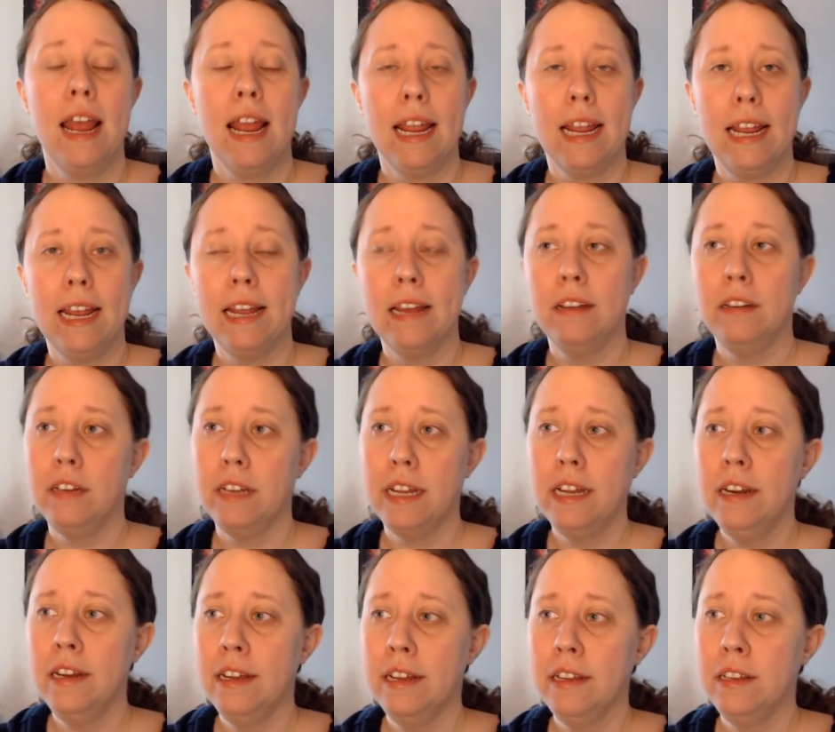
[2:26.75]
and it
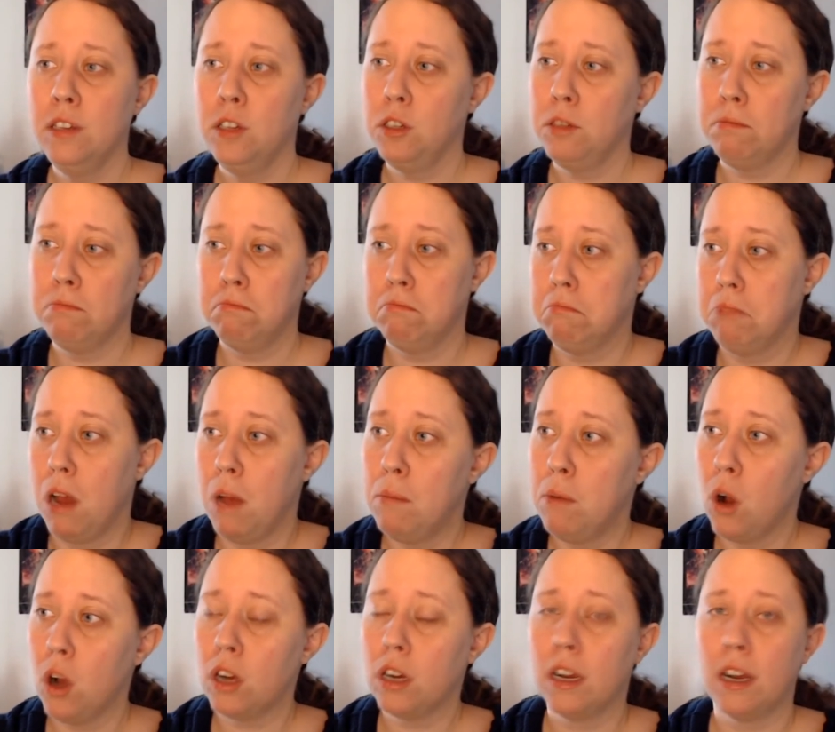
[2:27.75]
is a
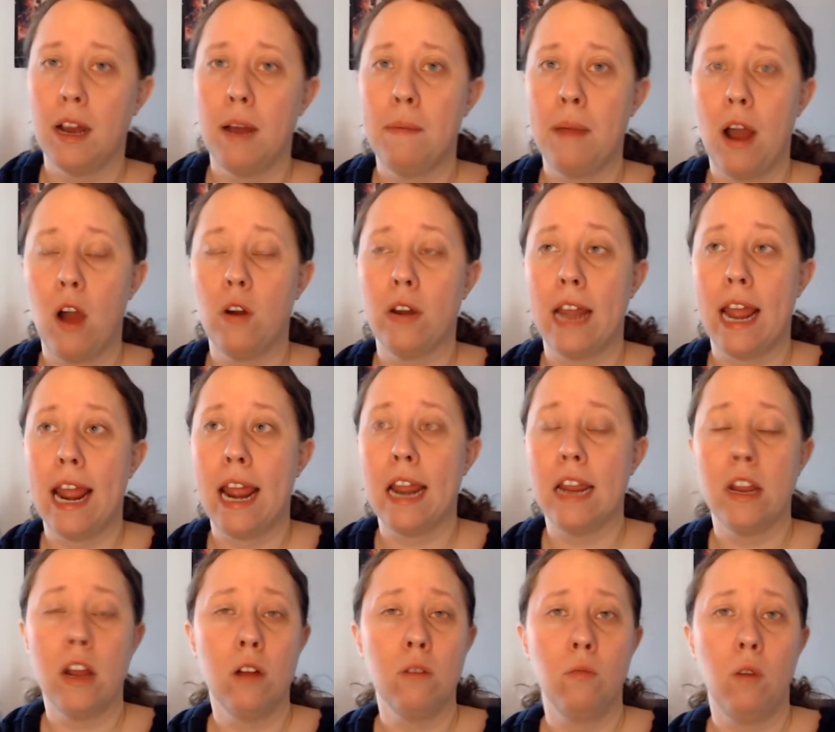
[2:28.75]
book about a
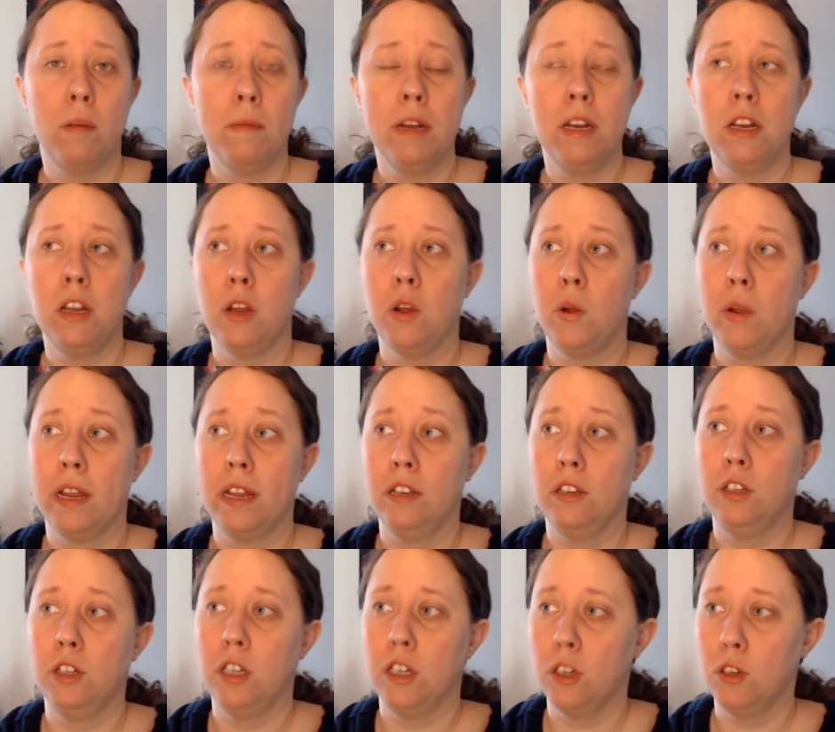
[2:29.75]
young woman who
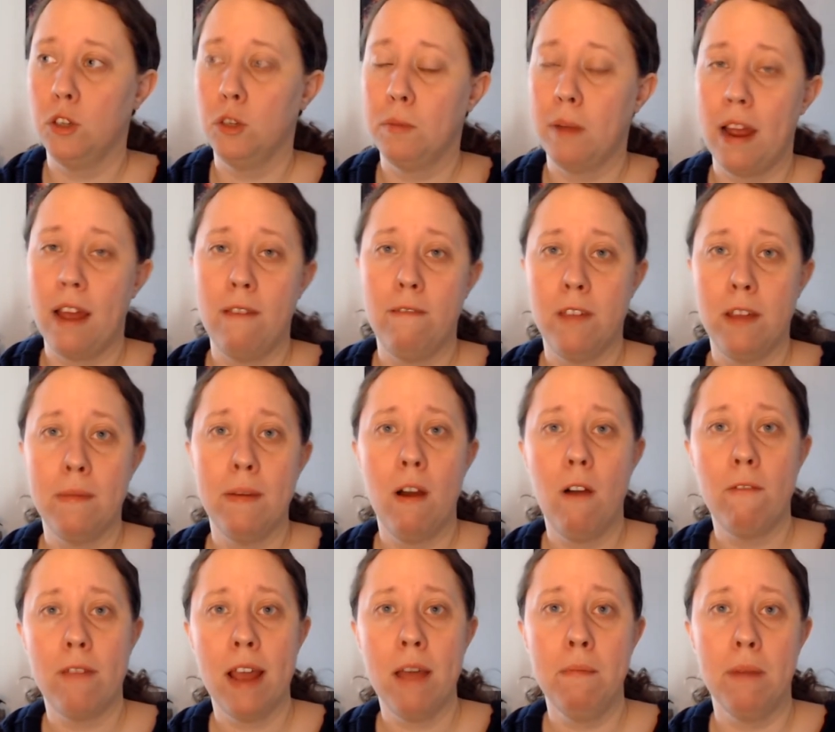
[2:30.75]
is seduced by a female
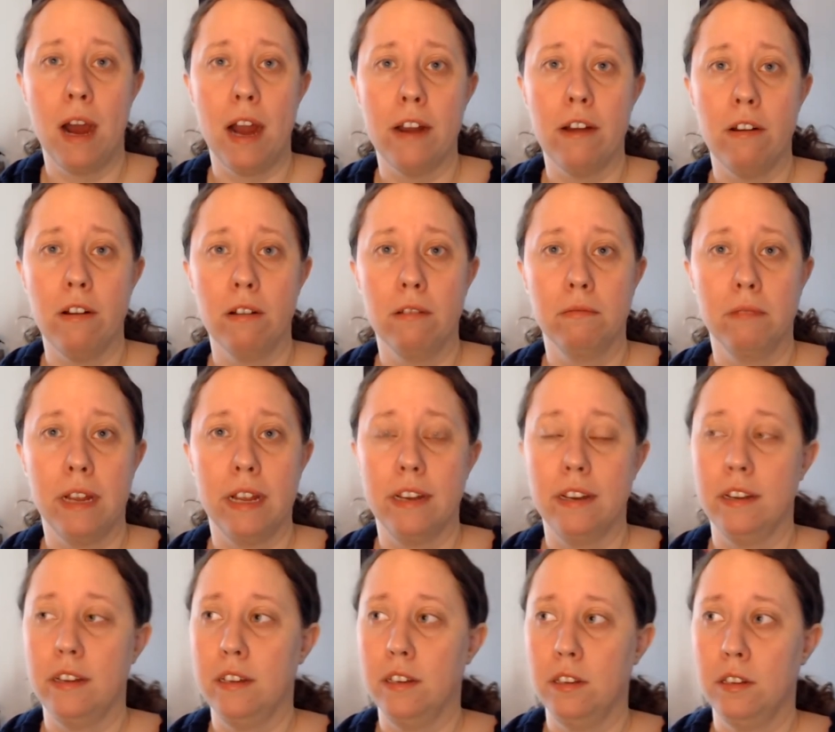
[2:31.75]
vampire.
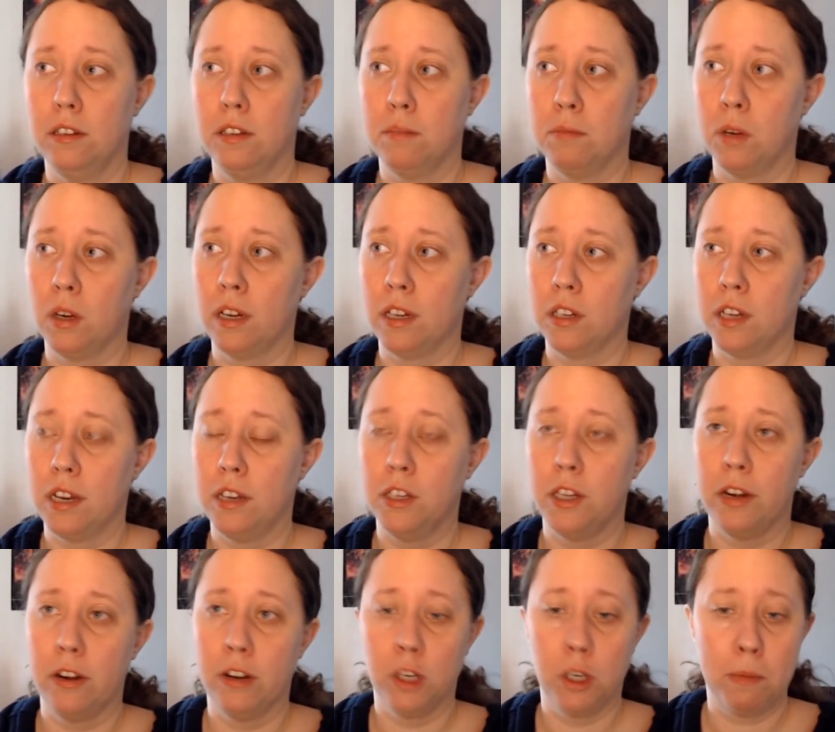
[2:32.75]
The book is
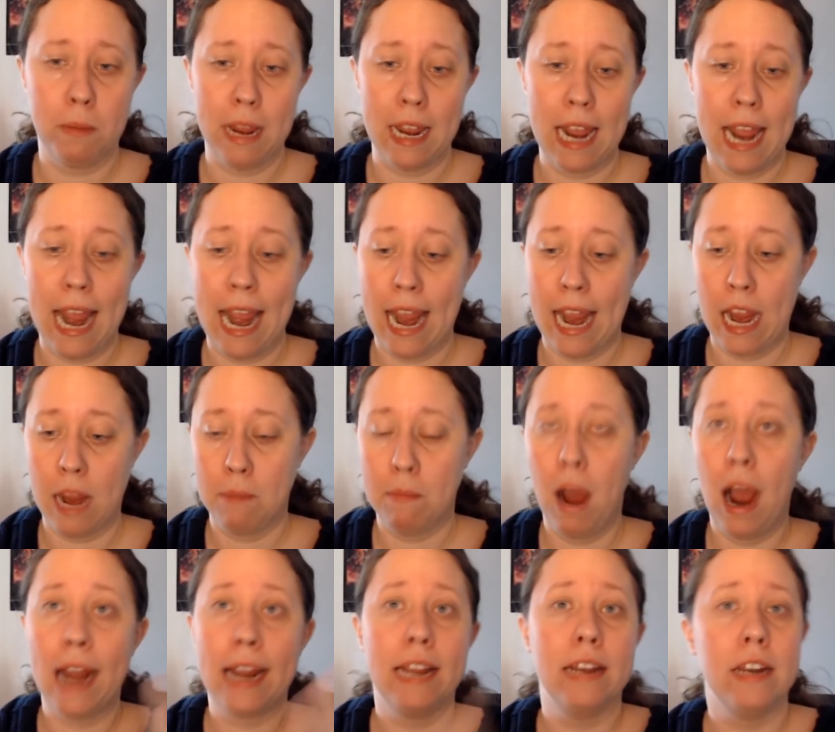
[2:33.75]
considered to be a
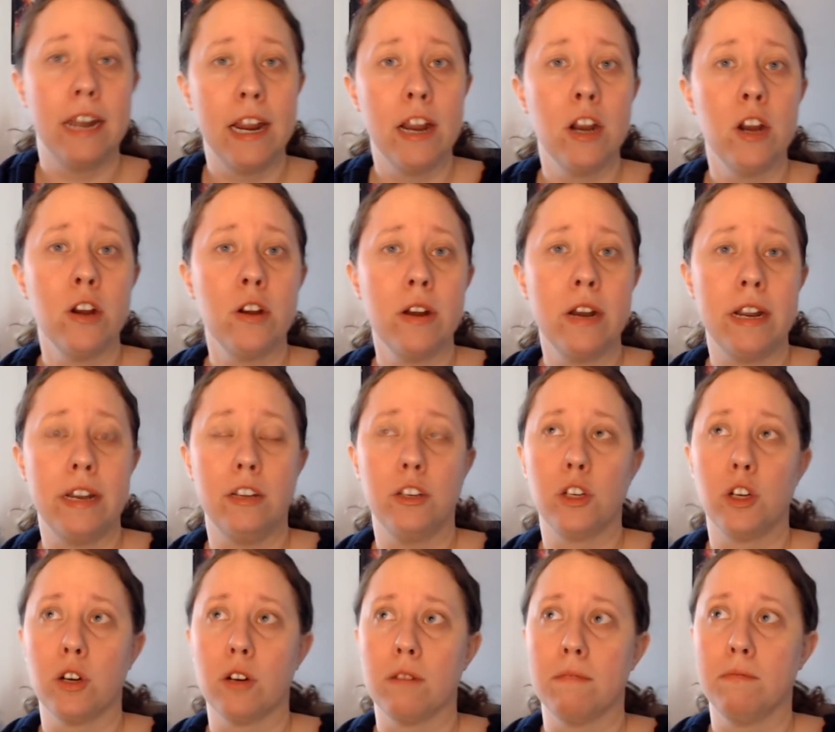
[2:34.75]
pioneer in
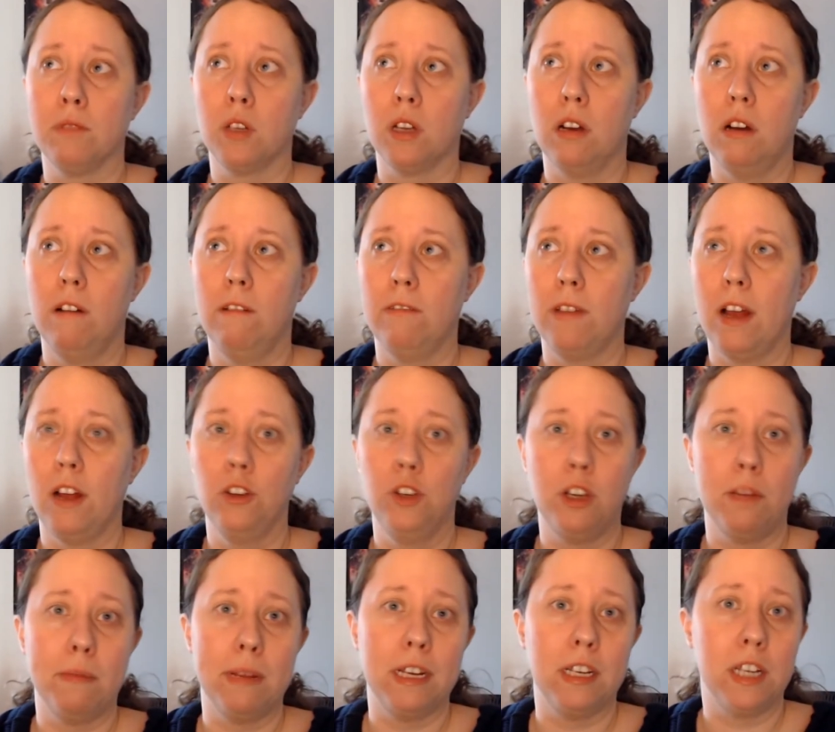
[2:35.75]
terms of
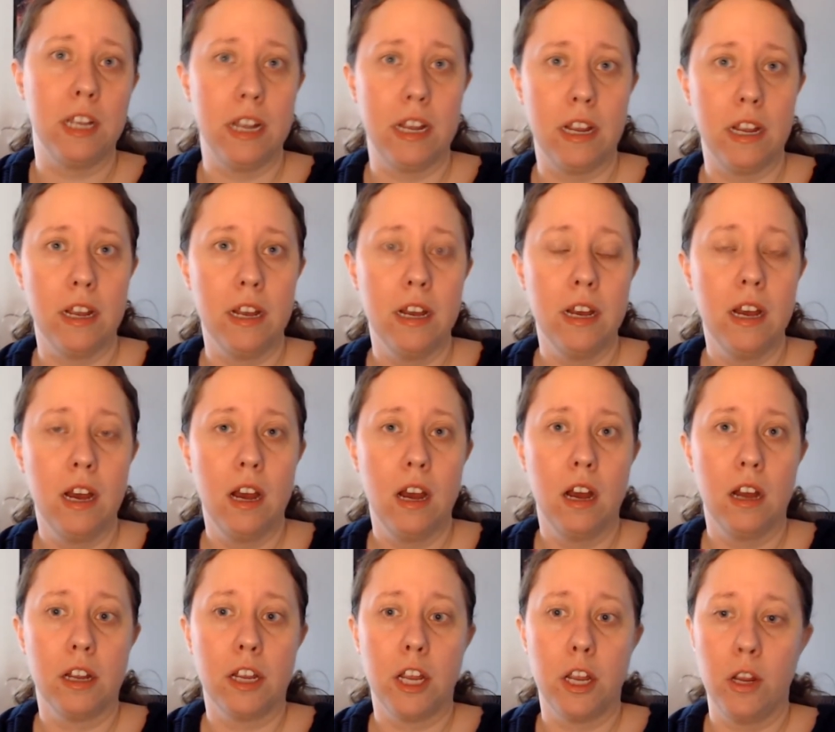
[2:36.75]

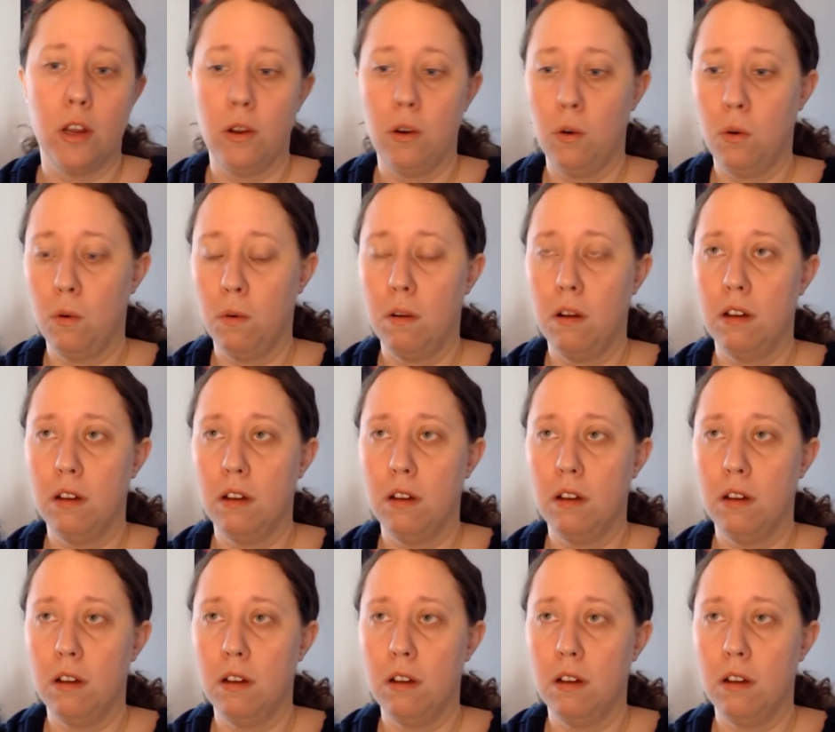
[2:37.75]
LGBTQ